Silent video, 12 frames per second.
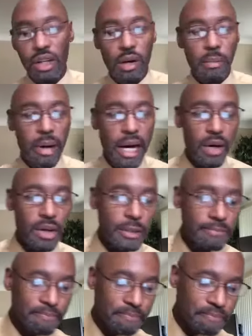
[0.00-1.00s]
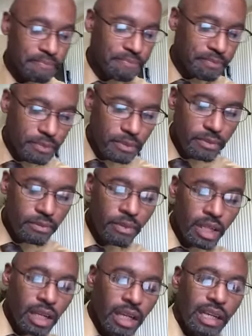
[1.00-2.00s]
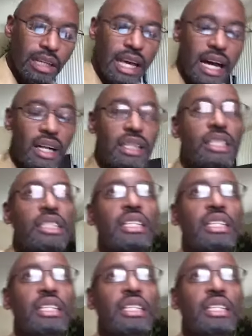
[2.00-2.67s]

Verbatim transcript: about it. Now,